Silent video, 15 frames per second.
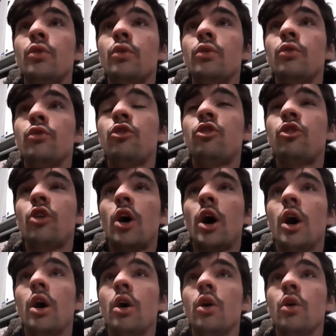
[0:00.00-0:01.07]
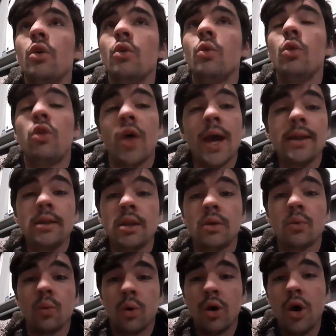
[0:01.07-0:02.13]
So that
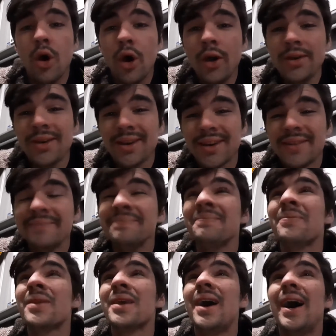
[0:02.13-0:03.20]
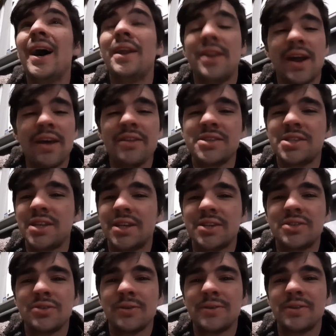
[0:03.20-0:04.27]
didn't work. None of the stickers
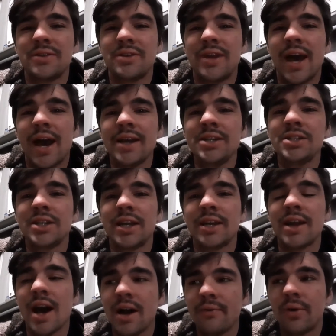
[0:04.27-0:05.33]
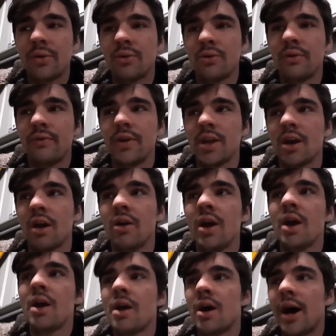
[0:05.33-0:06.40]
took to the dash, and halfway through the video
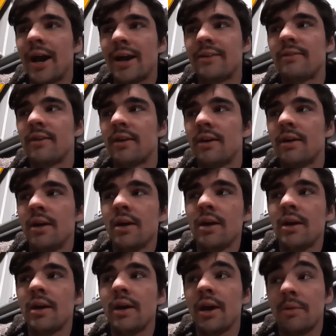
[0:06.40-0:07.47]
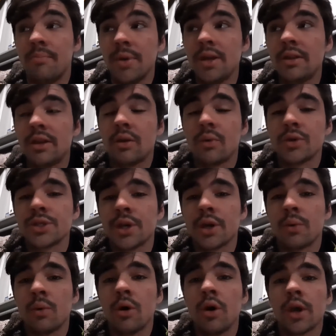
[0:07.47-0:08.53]
I had to admit that it wasn't going
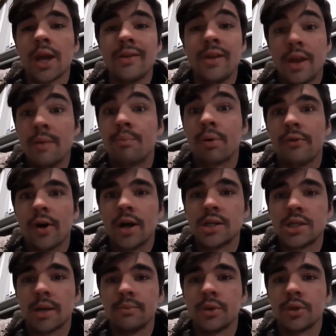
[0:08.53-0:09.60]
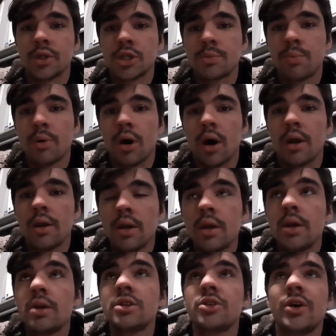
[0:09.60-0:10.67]
to work and then improvise something on the spot.
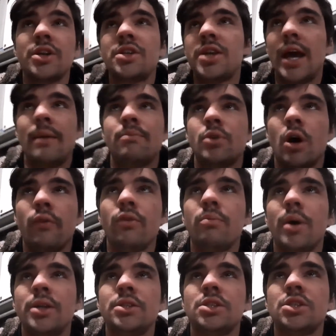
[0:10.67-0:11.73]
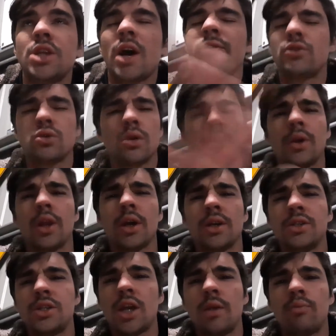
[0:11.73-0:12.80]
So I taped off a bunch of stuff, sort of went like a
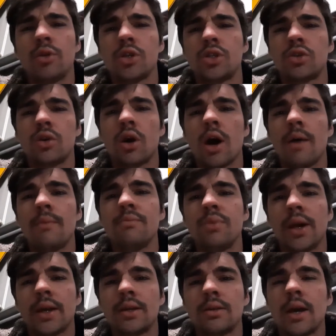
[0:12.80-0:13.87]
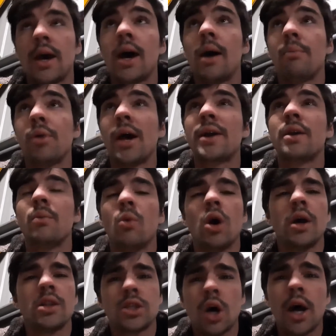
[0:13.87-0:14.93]
zebra stripe, like black and
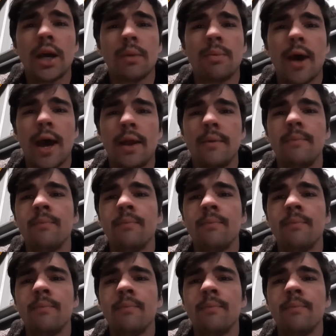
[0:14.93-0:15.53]
white tiger pattern,